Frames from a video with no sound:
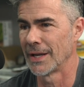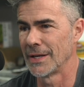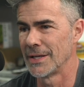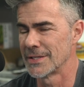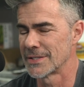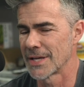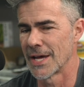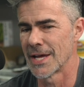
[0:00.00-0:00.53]
And
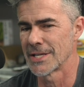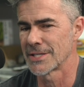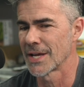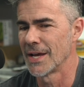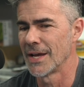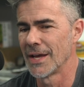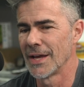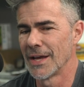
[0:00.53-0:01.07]
he says,
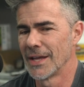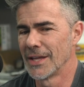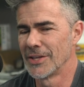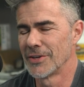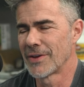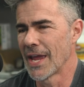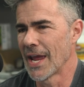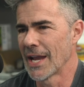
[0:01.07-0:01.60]

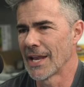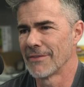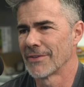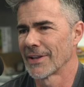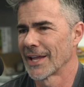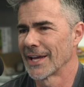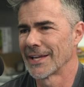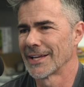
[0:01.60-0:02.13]
you can't
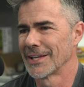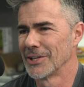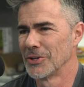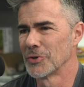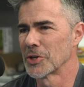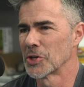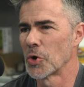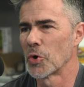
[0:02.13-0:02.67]
even
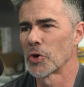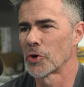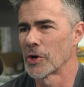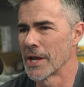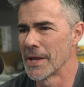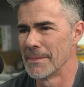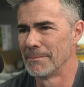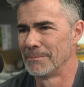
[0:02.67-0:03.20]
you can order
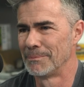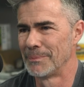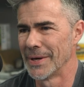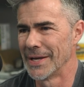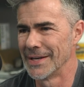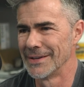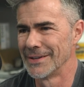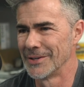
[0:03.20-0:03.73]
it,
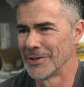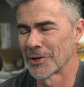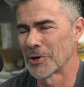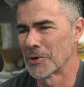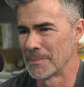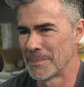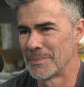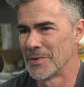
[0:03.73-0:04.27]
but you're
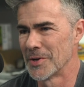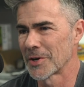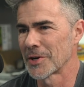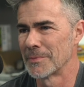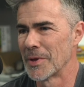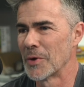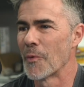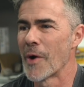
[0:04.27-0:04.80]
going
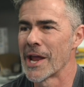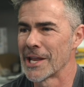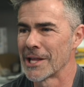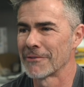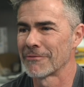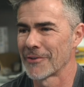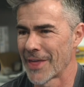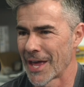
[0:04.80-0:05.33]
to be
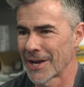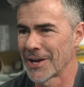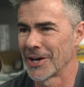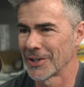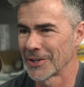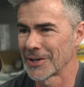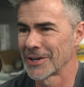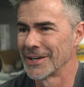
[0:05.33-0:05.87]
waiting for that color.